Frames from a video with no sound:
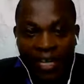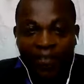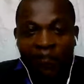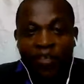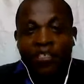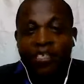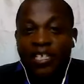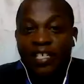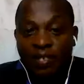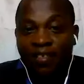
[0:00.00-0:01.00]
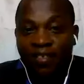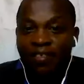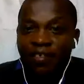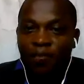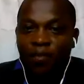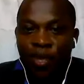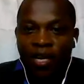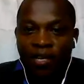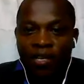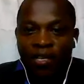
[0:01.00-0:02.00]
and if there is injustice
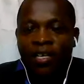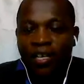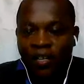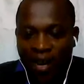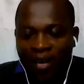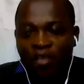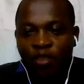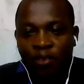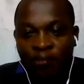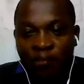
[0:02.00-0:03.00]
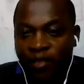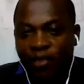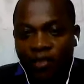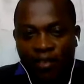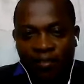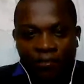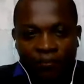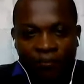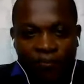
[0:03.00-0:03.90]
somewhere, it has to be fixed.